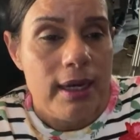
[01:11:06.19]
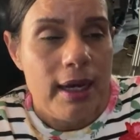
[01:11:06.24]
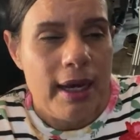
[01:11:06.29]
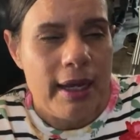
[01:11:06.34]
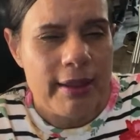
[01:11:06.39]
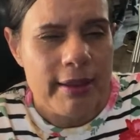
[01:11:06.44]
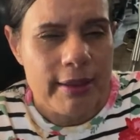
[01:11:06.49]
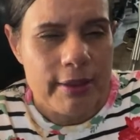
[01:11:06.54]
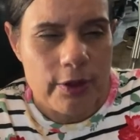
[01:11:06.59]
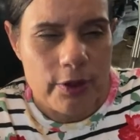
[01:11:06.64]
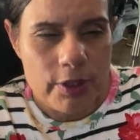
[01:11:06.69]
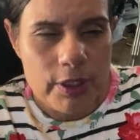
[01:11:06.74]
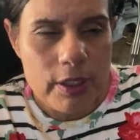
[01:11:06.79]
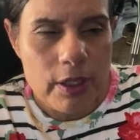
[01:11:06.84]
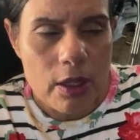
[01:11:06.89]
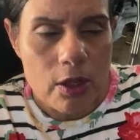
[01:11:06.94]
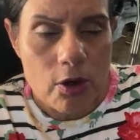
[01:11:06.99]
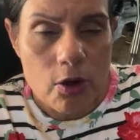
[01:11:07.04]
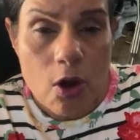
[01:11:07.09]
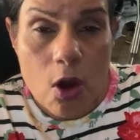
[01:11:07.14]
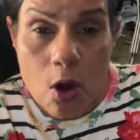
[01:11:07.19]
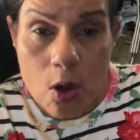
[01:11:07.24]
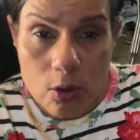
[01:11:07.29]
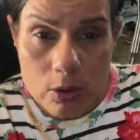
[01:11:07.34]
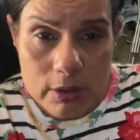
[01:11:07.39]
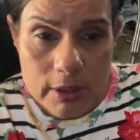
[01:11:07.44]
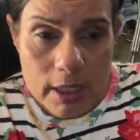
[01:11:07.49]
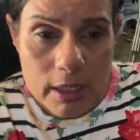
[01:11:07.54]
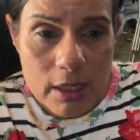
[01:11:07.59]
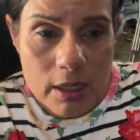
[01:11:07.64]
a $30
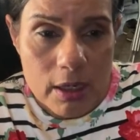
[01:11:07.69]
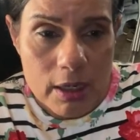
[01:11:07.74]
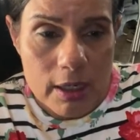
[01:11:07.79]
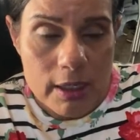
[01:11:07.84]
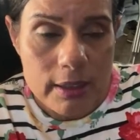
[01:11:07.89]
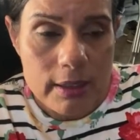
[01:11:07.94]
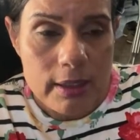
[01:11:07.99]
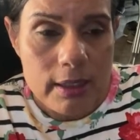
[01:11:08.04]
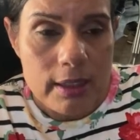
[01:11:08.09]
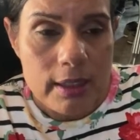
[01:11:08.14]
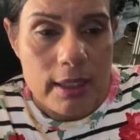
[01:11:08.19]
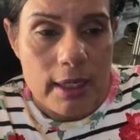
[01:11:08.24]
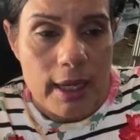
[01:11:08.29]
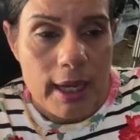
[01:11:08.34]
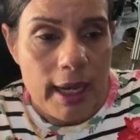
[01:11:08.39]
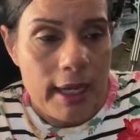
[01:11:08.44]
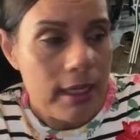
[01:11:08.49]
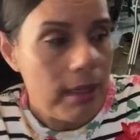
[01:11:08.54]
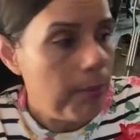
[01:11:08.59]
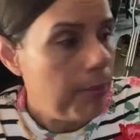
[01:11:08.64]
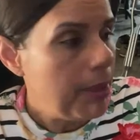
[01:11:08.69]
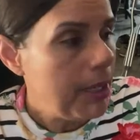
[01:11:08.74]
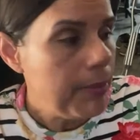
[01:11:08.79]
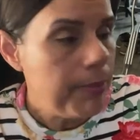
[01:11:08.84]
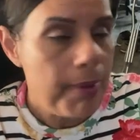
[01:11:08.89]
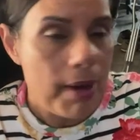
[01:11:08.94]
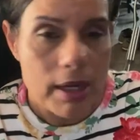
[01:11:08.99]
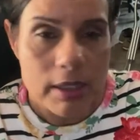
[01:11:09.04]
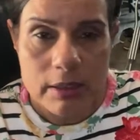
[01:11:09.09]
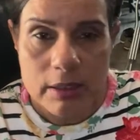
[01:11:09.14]
Ulta card, and a big
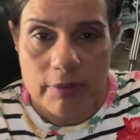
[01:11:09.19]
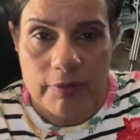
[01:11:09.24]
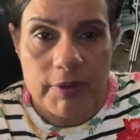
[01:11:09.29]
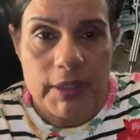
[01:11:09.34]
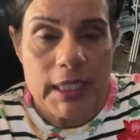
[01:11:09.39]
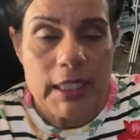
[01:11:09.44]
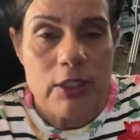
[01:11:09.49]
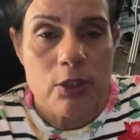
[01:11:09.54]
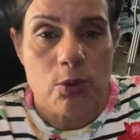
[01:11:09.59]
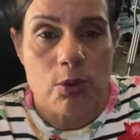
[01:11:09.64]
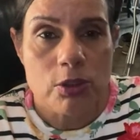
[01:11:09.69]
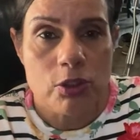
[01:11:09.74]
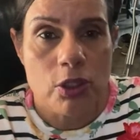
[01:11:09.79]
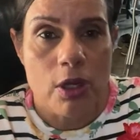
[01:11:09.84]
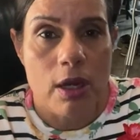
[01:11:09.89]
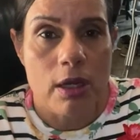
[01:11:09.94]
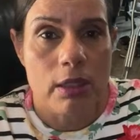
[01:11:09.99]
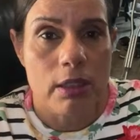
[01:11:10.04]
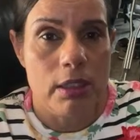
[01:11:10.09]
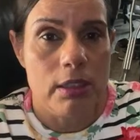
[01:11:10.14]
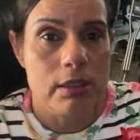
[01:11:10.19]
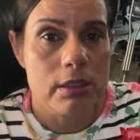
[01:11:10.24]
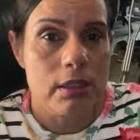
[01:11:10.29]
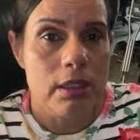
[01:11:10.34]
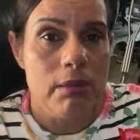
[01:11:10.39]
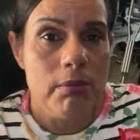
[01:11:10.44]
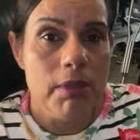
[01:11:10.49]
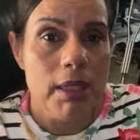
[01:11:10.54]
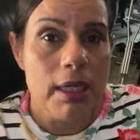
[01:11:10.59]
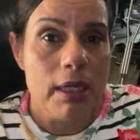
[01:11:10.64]
box of Lindor chocolates.
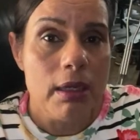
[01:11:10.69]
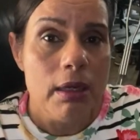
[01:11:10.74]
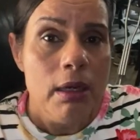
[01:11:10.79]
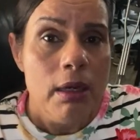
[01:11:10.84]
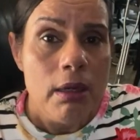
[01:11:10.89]
I'm like,